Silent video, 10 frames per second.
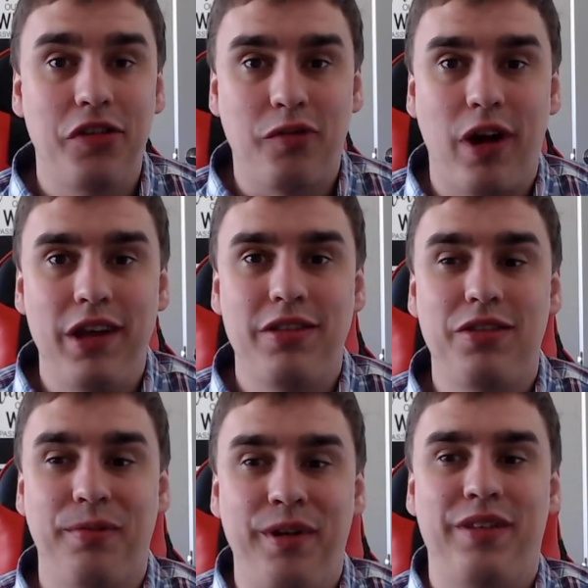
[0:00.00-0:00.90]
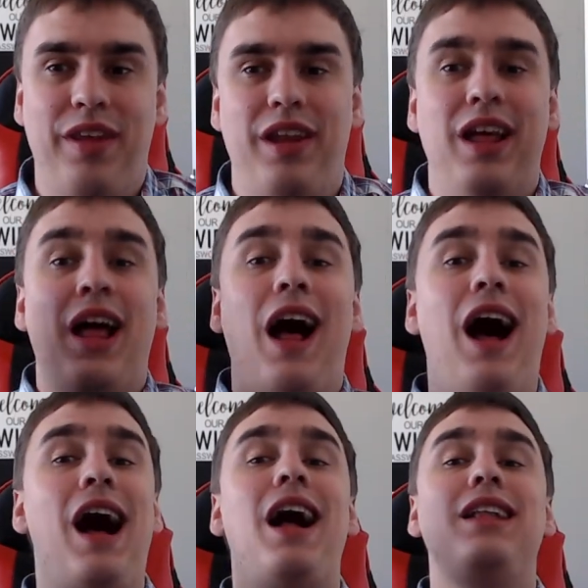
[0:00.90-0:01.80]
Christ is risen.
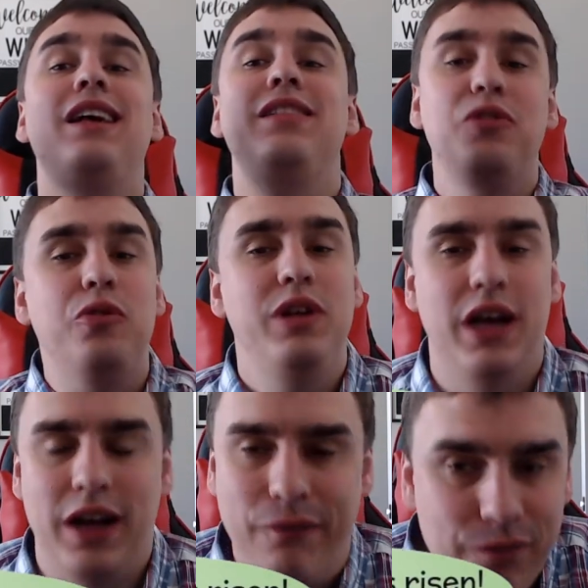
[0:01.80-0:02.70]
Alleluia!